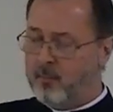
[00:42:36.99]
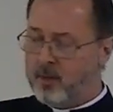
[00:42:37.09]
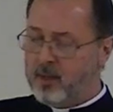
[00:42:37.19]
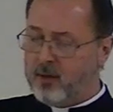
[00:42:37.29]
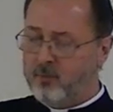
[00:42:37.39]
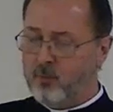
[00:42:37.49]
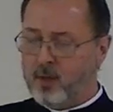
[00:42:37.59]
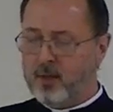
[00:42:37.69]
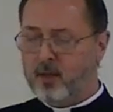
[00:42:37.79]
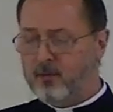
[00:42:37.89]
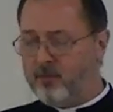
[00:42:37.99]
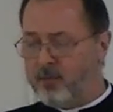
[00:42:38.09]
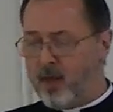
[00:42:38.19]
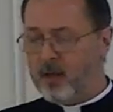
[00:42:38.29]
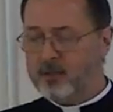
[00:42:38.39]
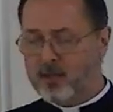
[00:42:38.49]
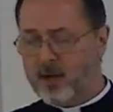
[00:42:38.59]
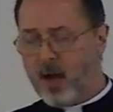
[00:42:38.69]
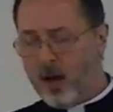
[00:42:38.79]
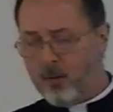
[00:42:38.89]
But if we give thanks
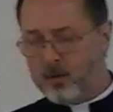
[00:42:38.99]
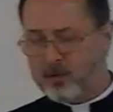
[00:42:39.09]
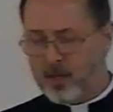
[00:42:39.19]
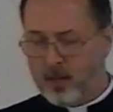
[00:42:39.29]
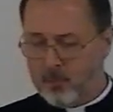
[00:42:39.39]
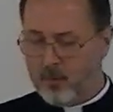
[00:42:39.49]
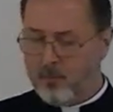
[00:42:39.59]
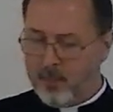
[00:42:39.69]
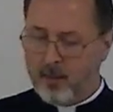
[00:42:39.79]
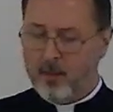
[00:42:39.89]
at our table,